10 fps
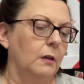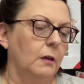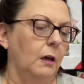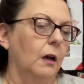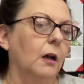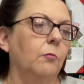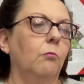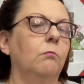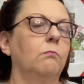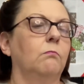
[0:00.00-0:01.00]

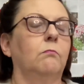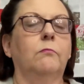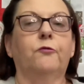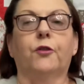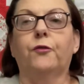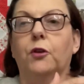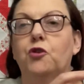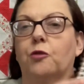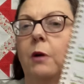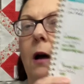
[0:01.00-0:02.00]
for
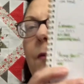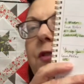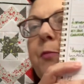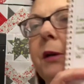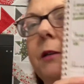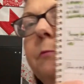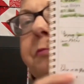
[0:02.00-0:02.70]
future months, but